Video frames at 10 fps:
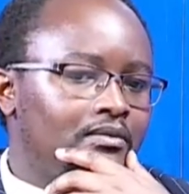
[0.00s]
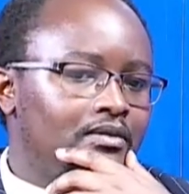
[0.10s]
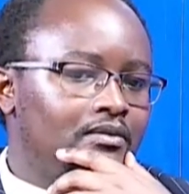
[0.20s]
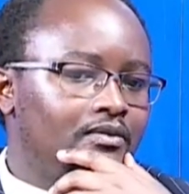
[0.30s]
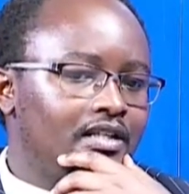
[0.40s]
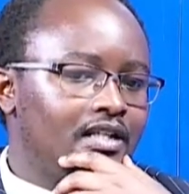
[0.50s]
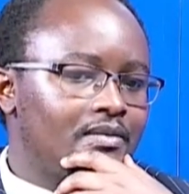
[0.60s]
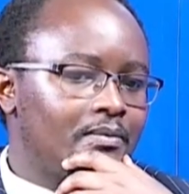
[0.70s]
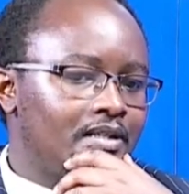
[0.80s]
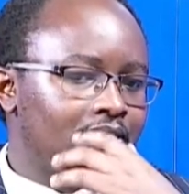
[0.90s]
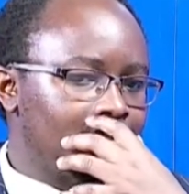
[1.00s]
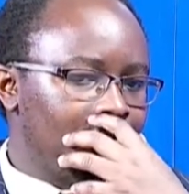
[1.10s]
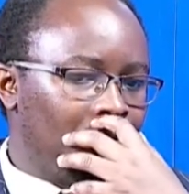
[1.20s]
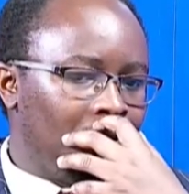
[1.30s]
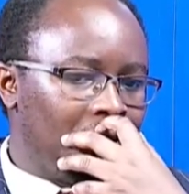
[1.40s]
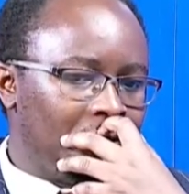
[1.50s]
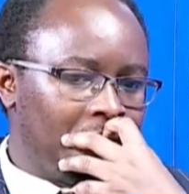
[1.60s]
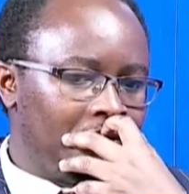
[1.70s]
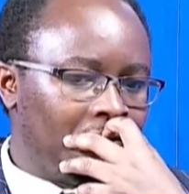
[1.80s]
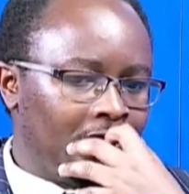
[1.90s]
In various places in the world, you
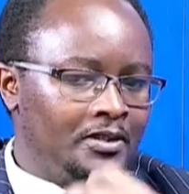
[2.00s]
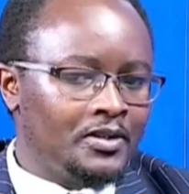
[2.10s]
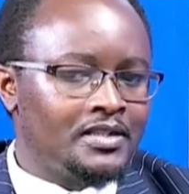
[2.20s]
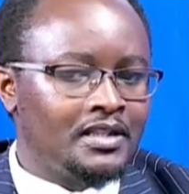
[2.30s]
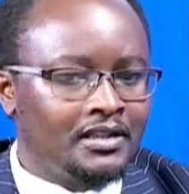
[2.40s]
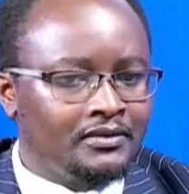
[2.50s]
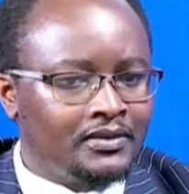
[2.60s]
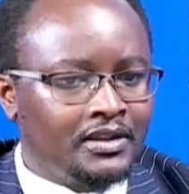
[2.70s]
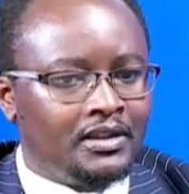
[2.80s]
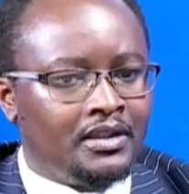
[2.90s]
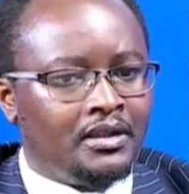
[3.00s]
might find yourself